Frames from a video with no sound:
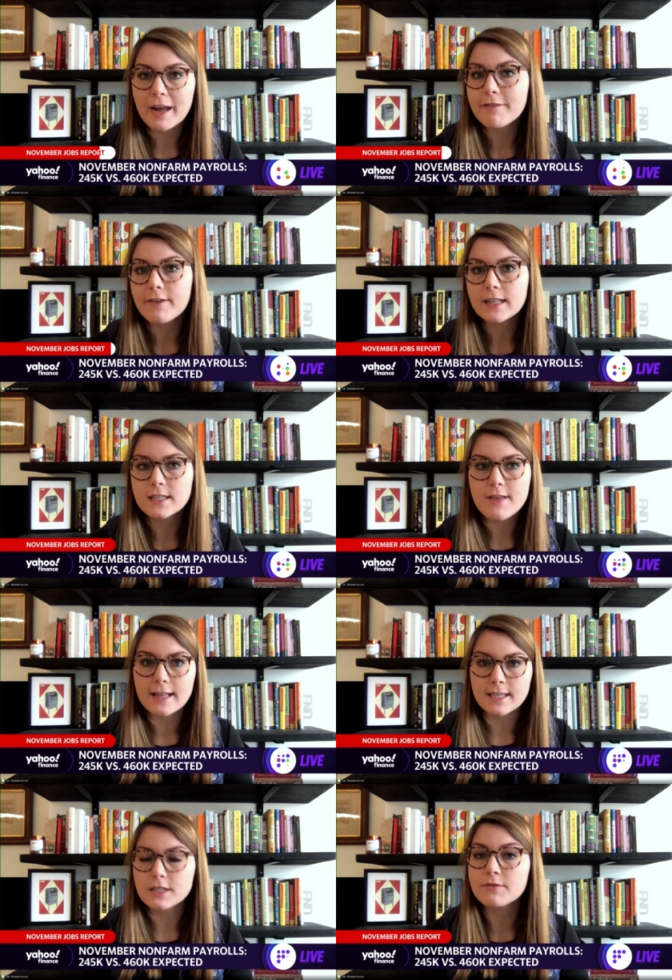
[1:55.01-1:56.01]
benefits, and
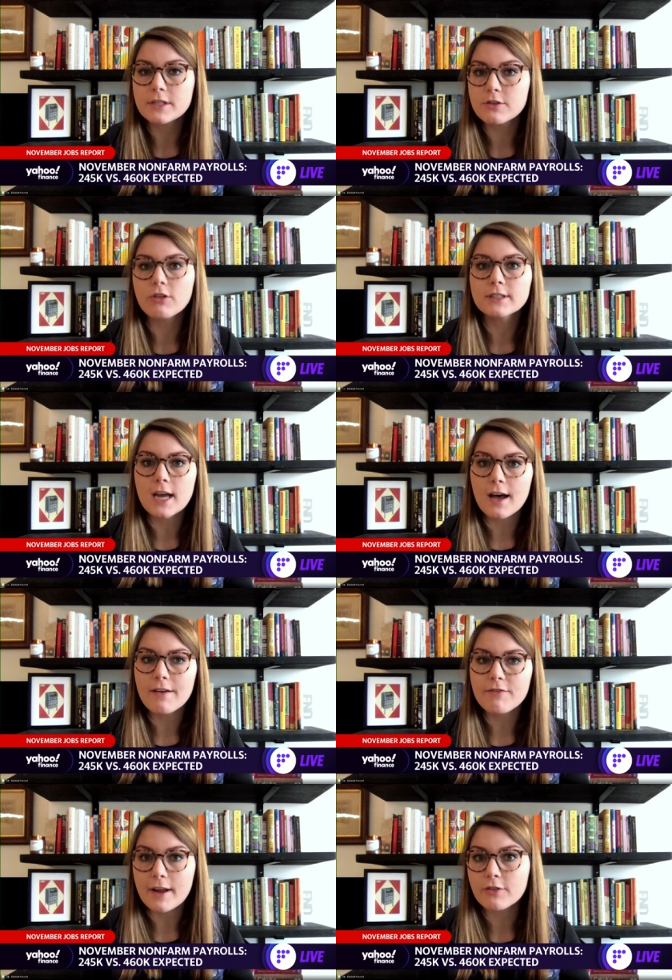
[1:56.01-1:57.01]
that's as a result
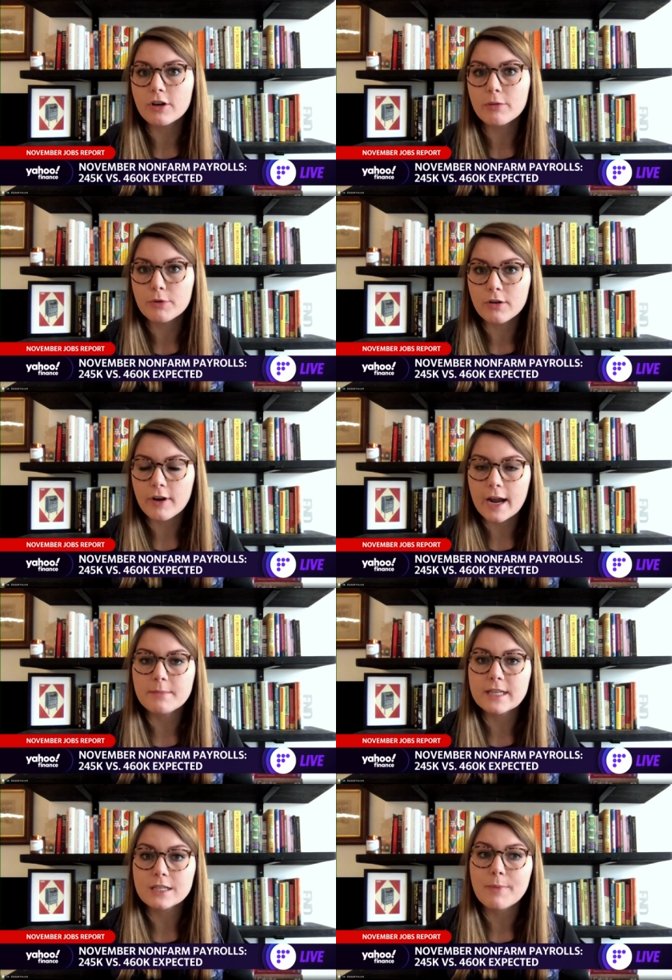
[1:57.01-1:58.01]
of federal
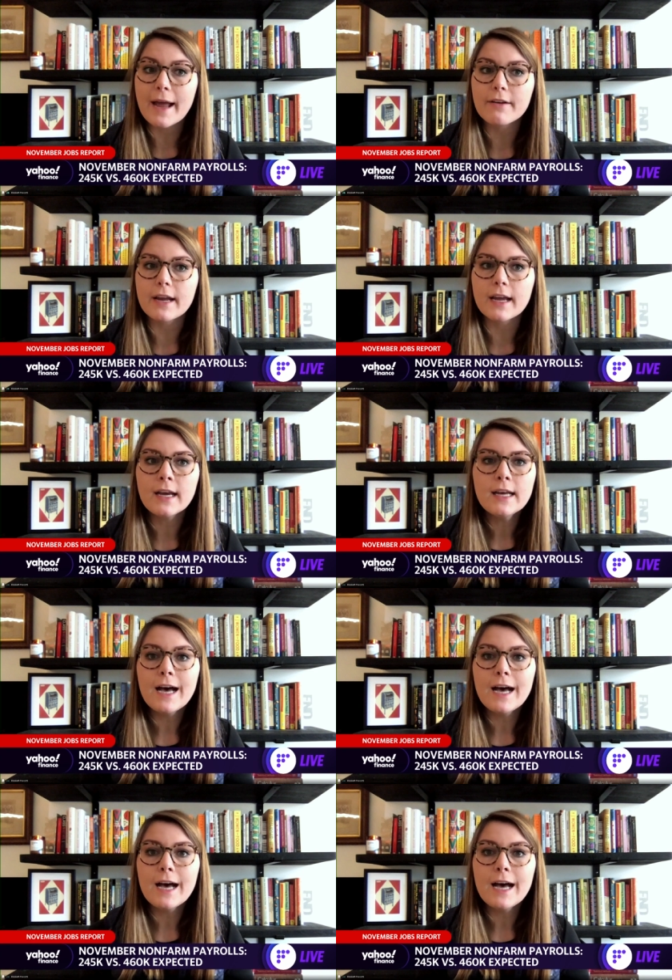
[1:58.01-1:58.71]
programs expiring.